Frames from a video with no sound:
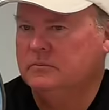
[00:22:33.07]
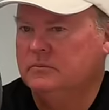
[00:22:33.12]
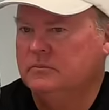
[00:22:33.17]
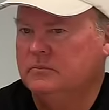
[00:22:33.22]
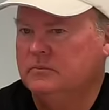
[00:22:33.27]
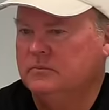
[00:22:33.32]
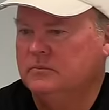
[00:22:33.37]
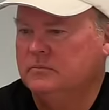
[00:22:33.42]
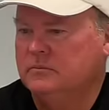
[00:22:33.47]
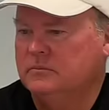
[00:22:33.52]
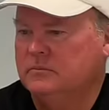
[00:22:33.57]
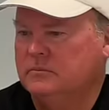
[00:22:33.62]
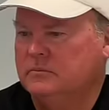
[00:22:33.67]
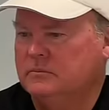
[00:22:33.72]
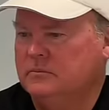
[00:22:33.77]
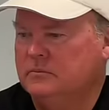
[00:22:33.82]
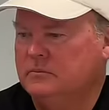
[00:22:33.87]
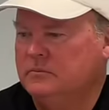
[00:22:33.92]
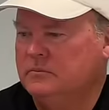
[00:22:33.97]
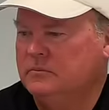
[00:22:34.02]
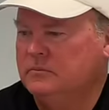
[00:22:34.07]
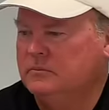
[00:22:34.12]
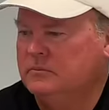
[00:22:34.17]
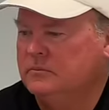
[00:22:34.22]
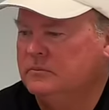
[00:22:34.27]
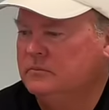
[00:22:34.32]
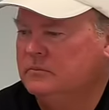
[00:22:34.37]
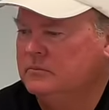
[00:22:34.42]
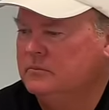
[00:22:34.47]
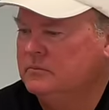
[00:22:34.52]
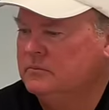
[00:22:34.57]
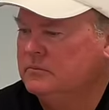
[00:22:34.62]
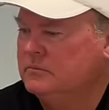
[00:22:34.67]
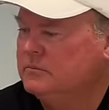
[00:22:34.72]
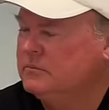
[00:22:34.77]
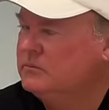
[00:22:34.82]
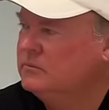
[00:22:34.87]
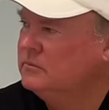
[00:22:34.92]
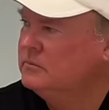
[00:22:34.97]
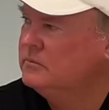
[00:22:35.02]

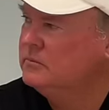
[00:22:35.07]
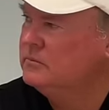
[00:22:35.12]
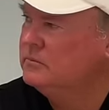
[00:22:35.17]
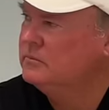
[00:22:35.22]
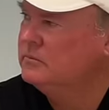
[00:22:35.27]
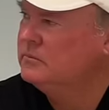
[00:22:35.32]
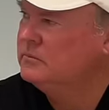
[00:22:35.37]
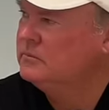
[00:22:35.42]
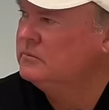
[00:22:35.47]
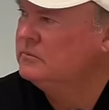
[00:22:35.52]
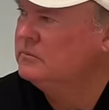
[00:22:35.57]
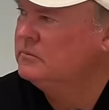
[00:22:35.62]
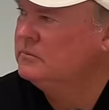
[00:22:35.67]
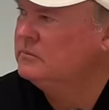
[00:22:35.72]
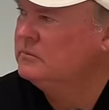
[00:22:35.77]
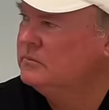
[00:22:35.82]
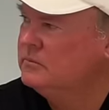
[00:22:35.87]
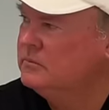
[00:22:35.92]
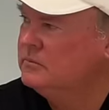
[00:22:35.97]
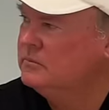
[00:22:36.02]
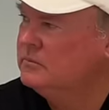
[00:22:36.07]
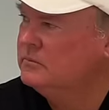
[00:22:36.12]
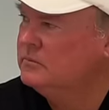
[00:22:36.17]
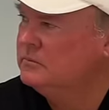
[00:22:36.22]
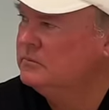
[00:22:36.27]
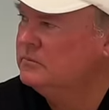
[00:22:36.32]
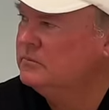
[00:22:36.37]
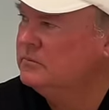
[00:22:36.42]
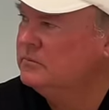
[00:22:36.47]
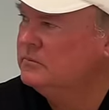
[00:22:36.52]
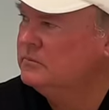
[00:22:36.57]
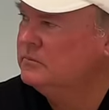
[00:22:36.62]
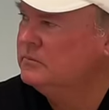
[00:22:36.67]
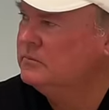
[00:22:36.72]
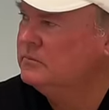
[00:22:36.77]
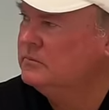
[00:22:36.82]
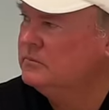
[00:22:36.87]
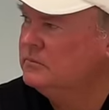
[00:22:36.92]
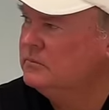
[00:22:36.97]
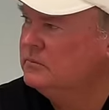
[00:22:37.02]

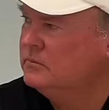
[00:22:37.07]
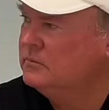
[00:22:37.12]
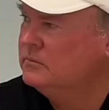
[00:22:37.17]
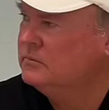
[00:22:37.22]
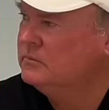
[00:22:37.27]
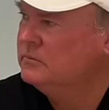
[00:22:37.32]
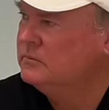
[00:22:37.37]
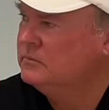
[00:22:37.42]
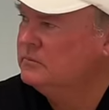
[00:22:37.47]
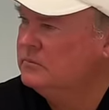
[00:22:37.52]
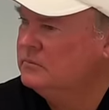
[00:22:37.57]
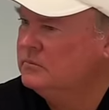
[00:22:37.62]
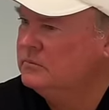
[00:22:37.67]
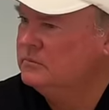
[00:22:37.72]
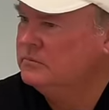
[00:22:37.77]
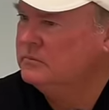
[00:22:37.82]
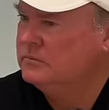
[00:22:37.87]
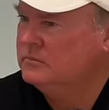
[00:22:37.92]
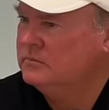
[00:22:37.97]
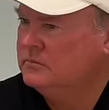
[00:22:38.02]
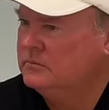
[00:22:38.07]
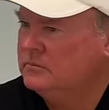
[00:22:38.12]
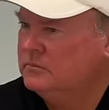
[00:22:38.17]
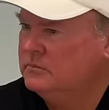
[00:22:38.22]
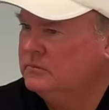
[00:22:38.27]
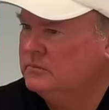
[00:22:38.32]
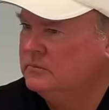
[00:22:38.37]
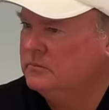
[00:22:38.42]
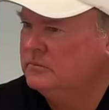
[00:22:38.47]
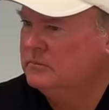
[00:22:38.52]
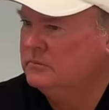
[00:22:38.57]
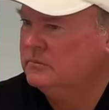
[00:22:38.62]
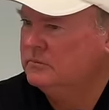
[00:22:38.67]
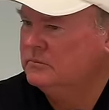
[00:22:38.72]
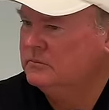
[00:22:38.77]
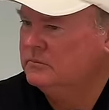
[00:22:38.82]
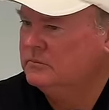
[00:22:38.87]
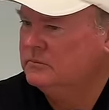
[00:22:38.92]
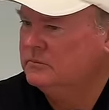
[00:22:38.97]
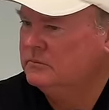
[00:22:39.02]

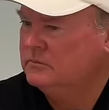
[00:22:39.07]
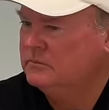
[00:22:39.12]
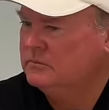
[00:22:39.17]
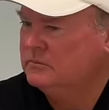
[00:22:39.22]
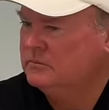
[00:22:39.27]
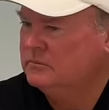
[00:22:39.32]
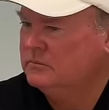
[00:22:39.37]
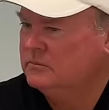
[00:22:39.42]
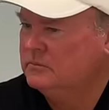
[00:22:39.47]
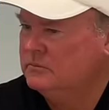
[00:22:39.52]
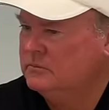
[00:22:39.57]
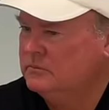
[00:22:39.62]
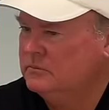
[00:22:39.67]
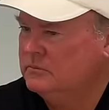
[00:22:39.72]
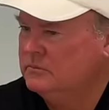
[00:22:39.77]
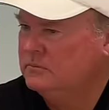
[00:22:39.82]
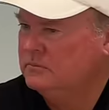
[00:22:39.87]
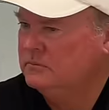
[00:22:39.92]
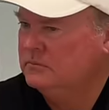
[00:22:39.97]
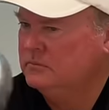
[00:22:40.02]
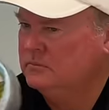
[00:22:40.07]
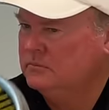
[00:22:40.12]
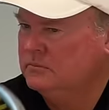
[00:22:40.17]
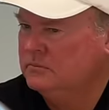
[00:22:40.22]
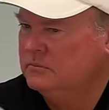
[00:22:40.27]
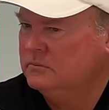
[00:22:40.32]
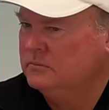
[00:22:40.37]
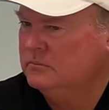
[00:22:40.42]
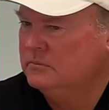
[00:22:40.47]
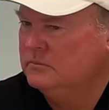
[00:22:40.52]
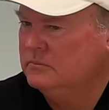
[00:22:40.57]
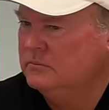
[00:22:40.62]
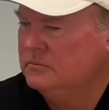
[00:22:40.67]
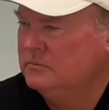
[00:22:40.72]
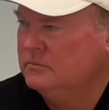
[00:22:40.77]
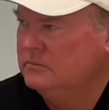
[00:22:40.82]
(silent)